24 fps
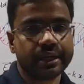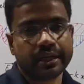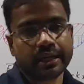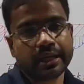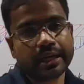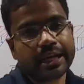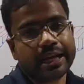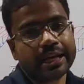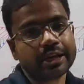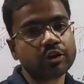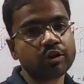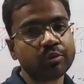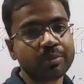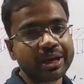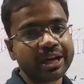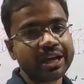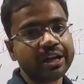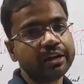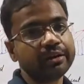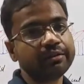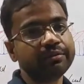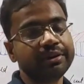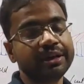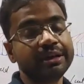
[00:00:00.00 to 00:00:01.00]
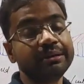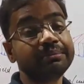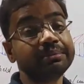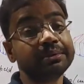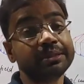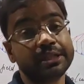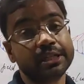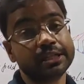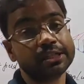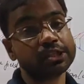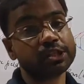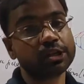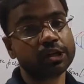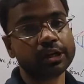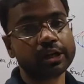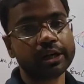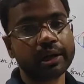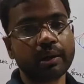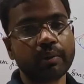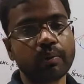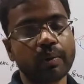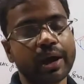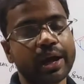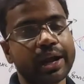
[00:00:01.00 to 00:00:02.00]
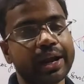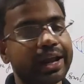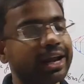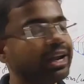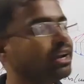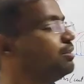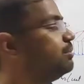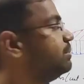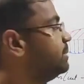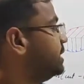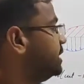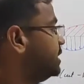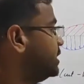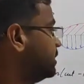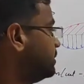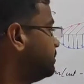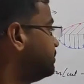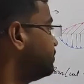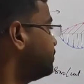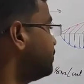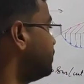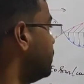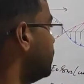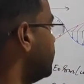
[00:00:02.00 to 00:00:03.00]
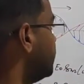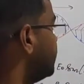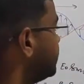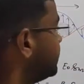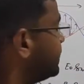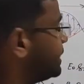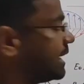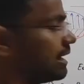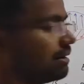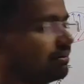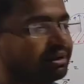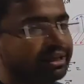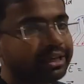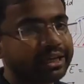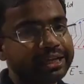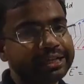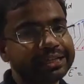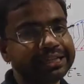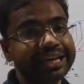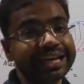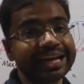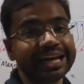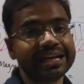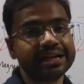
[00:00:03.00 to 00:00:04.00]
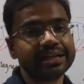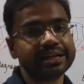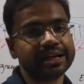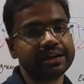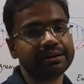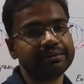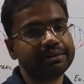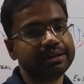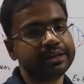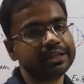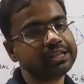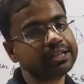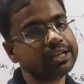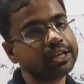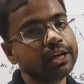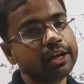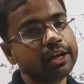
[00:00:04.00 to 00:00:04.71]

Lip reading: electromagnetic wave does not require any medium for traveling, they can travel in